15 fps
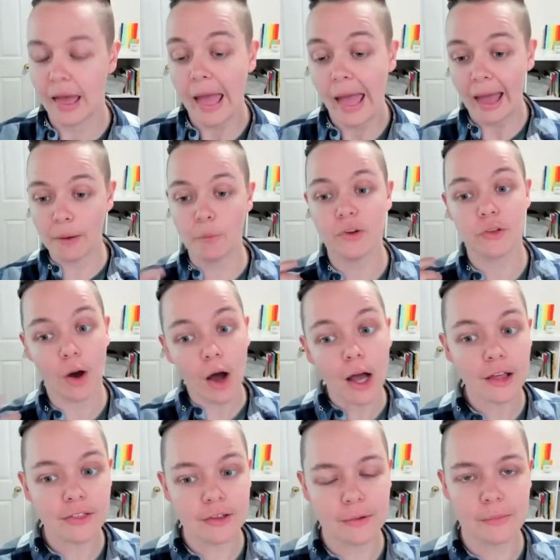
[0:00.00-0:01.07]
And what's
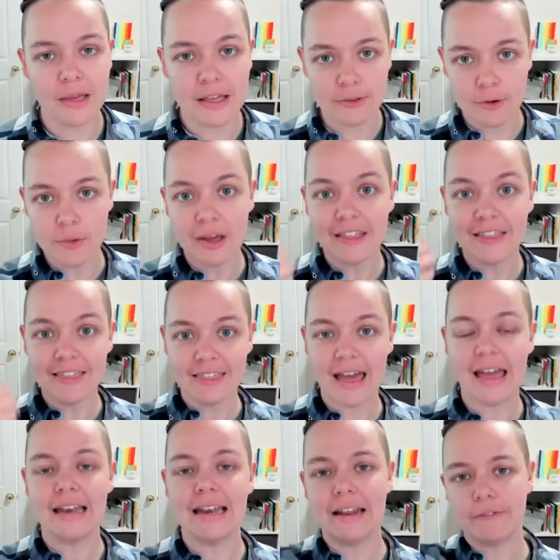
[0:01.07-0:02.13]
awesome is you can
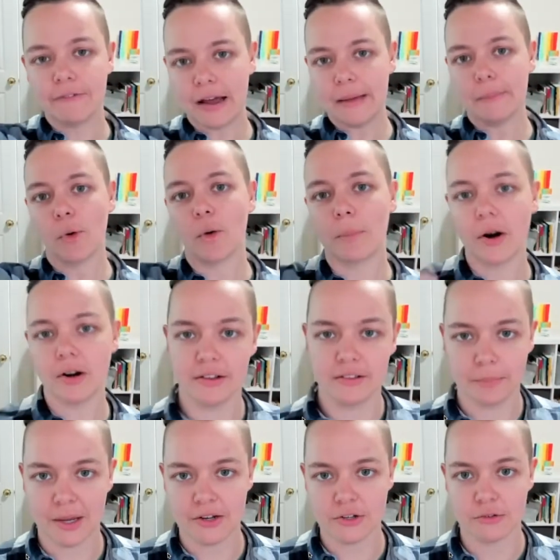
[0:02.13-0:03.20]
then invite more
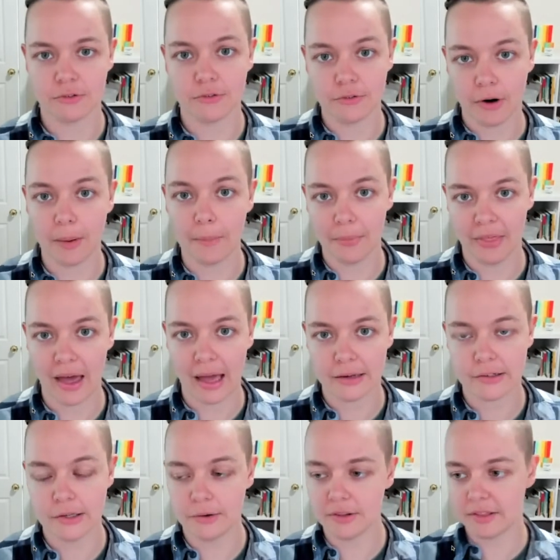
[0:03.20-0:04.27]
participation from that.
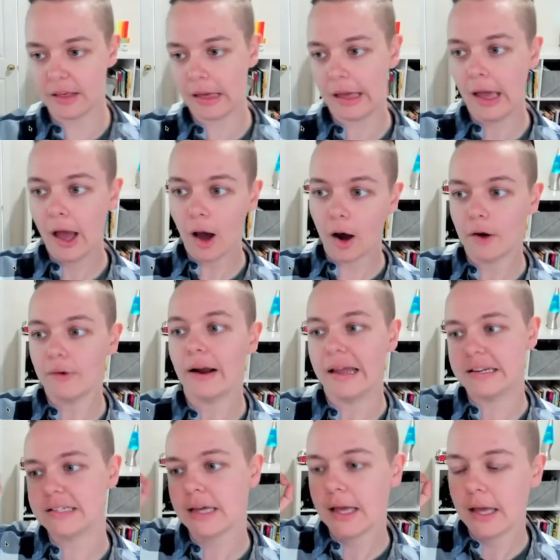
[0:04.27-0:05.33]
You could say, all right,
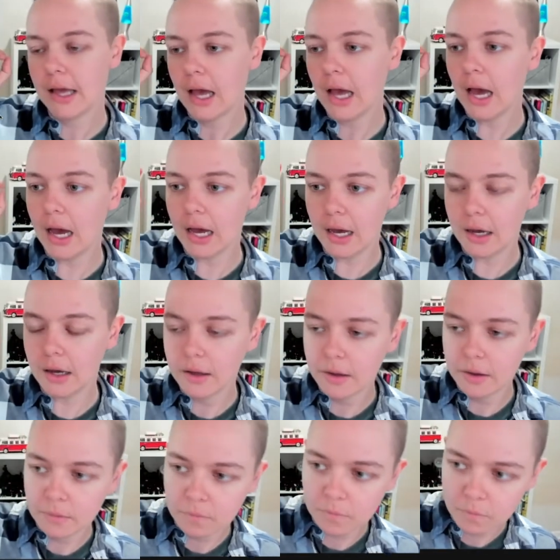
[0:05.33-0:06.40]

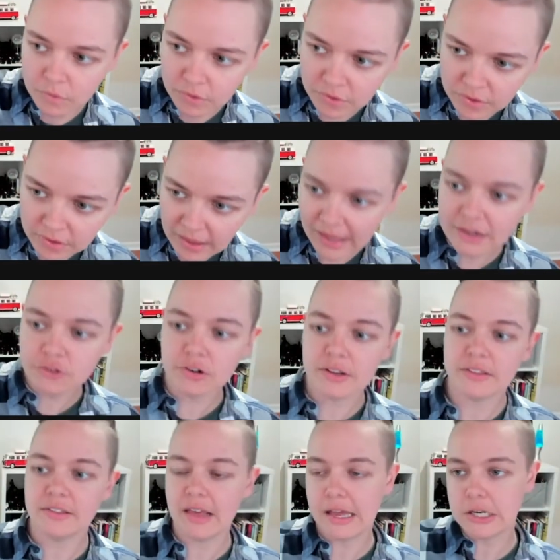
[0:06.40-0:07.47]
Sandra
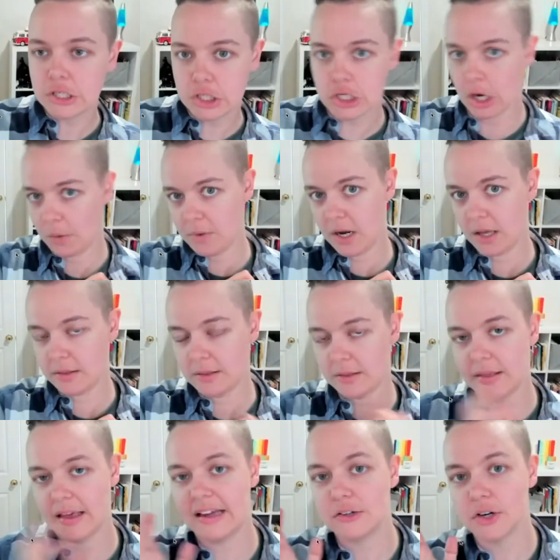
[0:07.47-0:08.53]
said donuts.
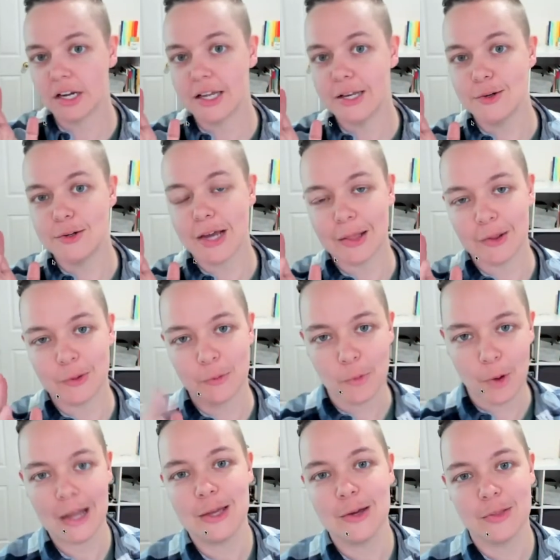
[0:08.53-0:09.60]
Sandra, can you tell us why
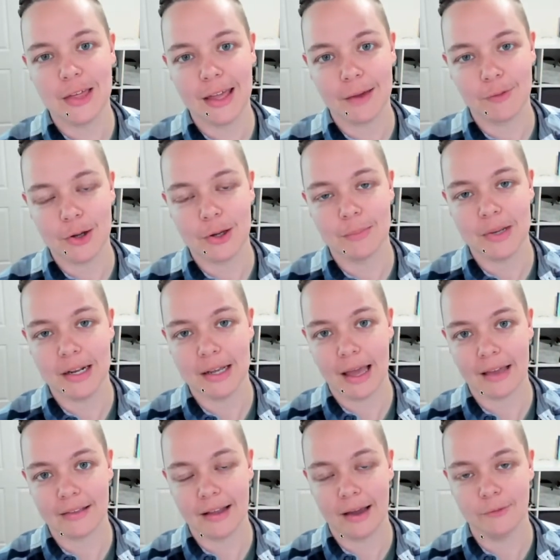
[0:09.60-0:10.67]
you think every good meeting
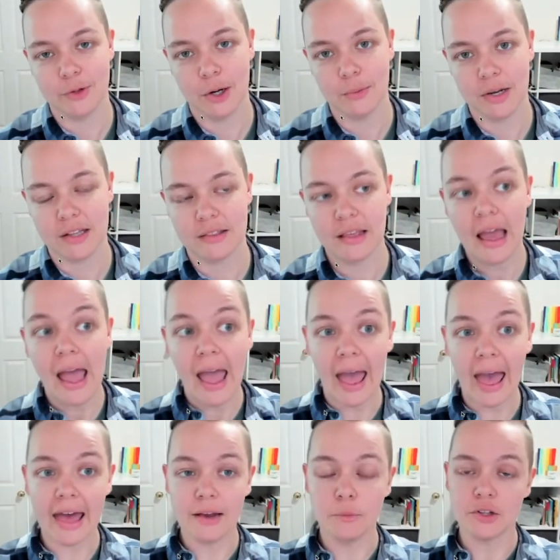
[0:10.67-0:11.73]
has to have donuts?
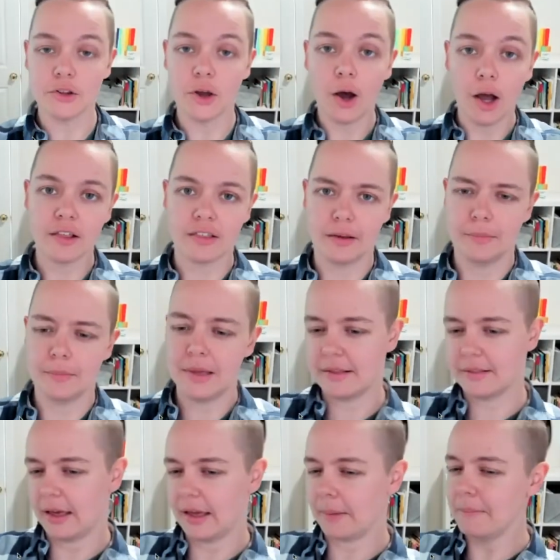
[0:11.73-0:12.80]
And what's awesome is
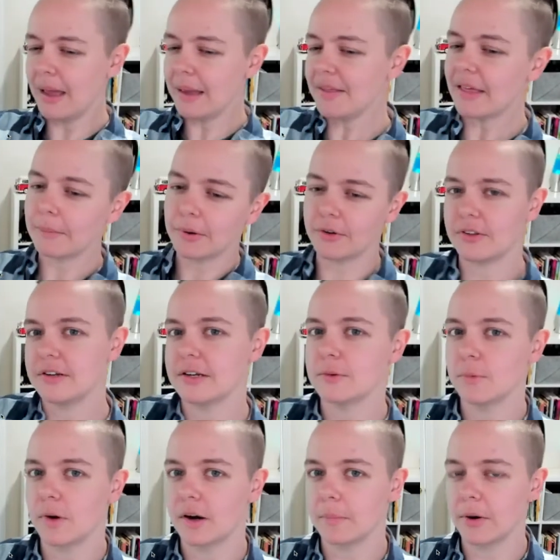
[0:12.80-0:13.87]
like maybe that person didn't
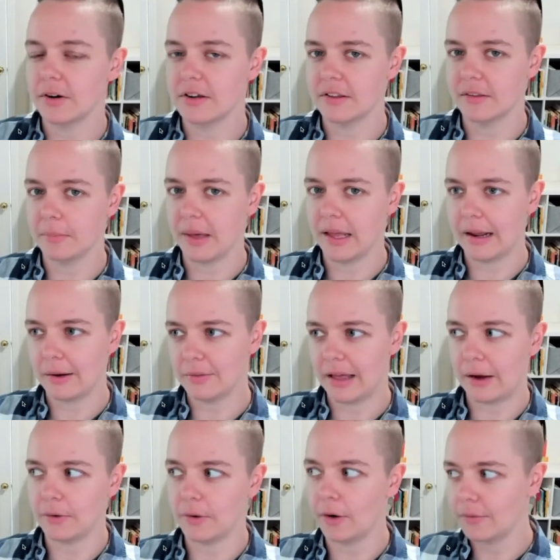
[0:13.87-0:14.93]
want to participate out
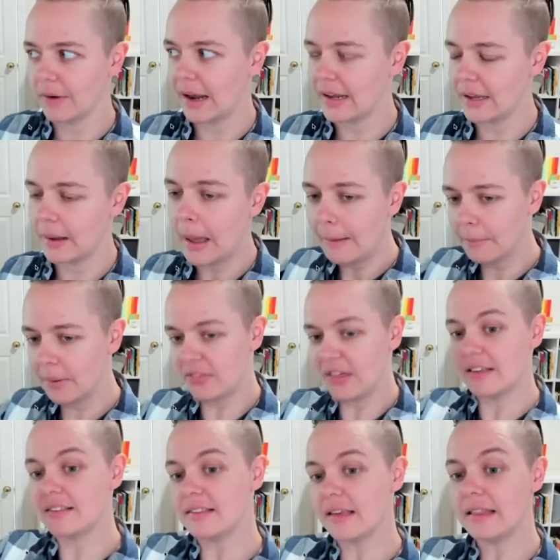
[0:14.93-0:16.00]
loud already, but they
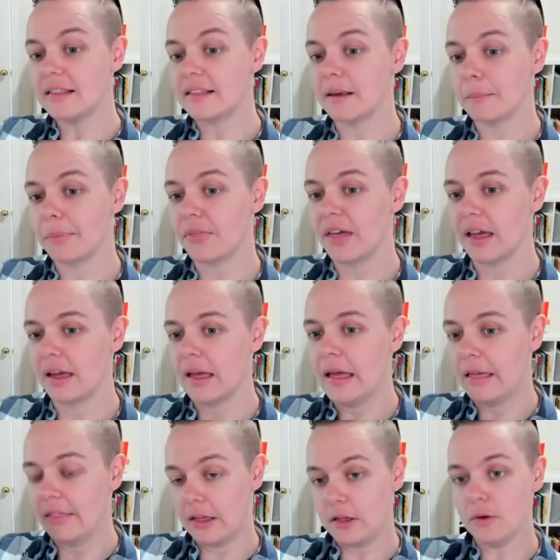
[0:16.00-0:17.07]
said something
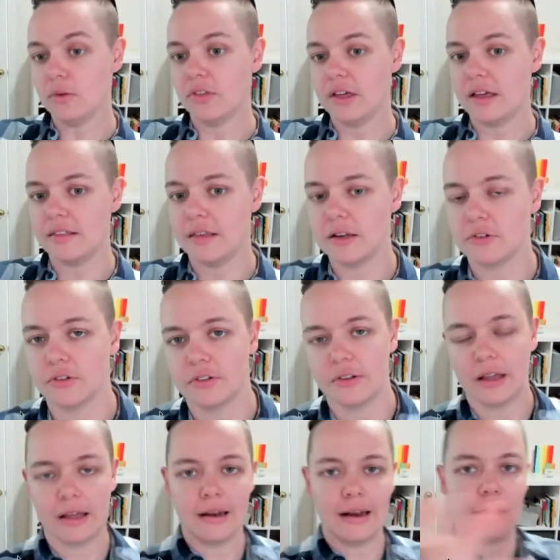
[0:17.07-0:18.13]
that you think is
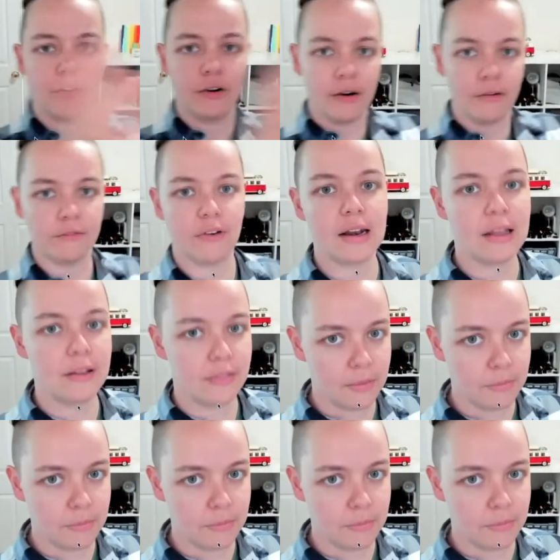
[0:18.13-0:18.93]
interesting and now you're inviting them